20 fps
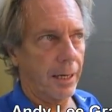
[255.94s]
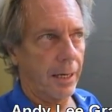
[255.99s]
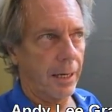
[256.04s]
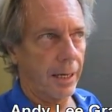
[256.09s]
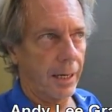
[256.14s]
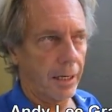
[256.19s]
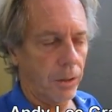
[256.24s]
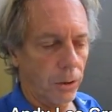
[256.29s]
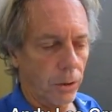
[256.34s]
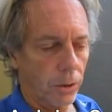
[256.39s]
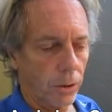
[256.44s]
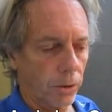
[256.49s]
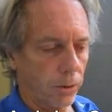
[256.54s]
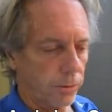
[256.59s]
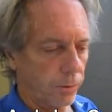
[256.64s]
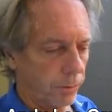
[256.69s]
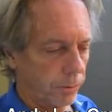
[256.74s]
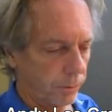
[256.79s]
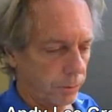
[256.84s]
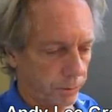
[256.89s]
I
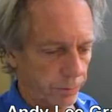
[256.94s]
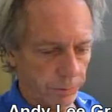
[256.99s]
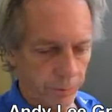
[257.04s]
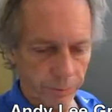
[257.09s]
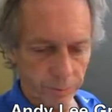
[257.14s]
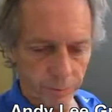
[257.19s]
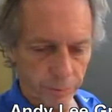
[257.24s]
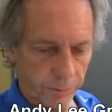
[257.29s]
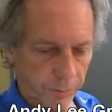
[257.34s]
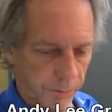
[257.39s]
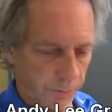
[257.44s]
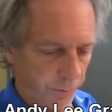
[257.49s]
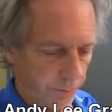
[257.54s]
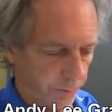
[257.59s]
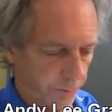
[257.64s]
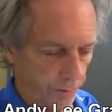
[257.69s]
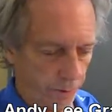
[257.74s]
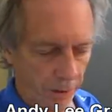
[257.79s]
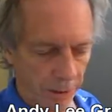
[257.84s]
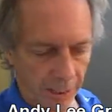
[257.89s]
go
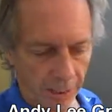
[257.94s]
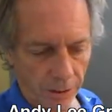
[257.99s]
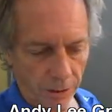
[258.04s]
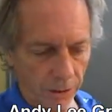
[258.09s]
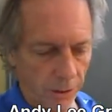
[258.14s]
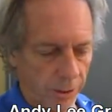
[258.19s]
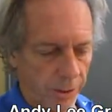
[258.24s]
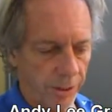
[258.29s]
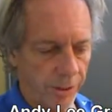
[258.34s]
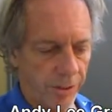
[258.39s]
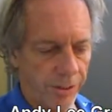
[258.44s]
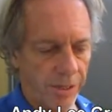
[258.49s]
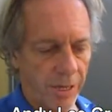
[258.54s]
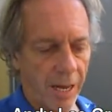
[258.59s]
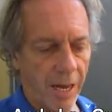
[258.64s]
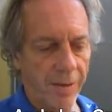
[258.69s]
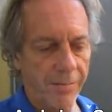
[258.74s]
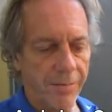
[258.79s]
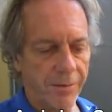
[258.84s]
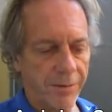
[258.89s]
to the
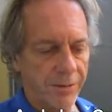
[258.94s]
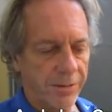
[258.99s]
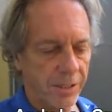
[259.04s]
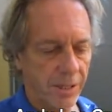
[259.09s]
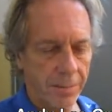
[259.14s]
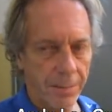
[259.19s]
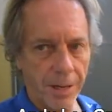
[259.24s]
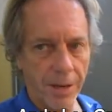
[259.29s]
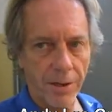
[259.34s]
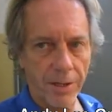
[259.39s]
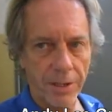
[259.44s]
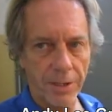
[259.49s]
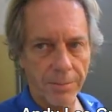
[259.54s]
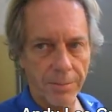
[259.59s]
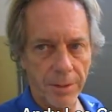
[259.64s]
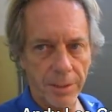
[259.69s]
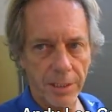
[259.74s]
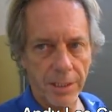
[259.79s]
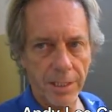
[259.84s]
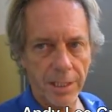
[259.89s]
staff and somehow I
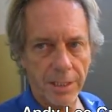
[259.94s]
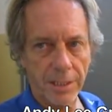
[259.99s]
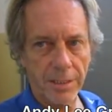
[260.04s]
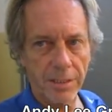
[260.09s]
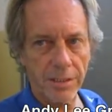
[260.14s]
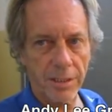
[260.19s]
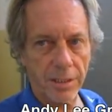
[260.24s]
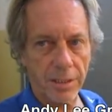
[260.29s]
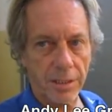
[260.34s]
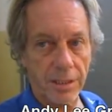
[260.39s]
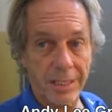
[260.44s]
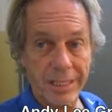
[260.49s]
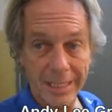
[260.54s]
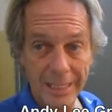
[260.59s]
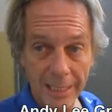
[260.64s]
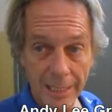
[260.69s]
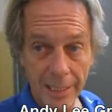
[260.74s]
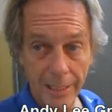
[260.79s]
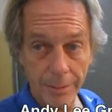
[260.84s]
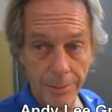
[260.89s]
communicate to the
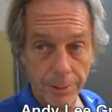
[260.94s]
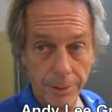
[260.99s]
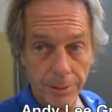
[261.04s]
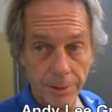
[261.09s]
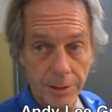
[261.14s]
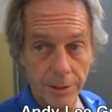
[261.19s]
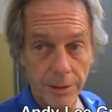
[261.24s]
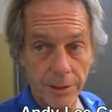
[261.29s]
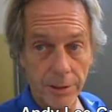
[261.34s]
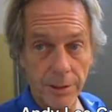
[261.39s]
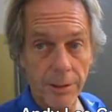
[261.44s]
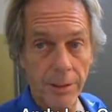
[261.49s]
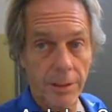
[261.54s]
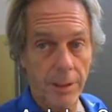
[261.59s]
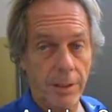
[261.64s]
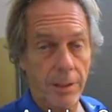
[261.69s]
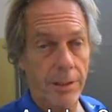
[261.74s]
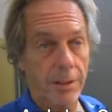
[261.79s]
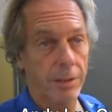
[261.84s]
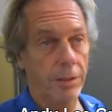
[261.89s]
cleaning person,
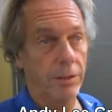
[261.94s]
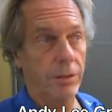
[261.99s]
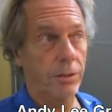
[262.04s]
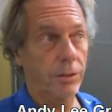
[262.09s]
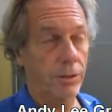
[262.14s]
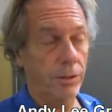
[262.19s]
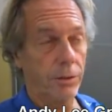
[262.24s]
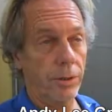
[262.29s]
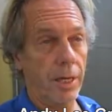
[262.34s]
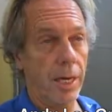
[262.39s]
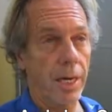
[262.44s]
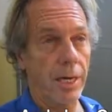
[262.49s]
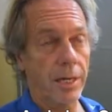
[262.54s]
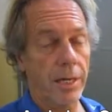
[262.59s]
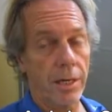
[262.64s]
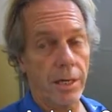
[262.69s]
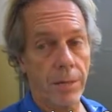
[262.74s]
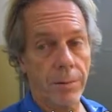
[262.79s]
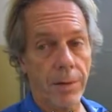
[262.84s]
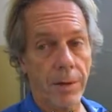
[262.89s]
do
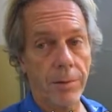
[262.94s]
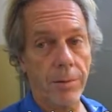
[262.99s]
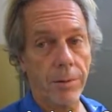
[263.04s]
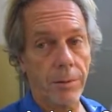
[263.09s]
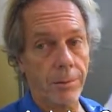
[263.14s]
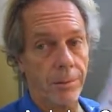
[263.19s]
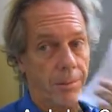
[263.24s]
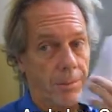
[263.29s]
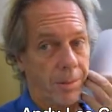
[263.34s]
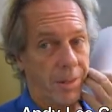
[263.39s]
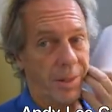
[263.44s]
not enter my room.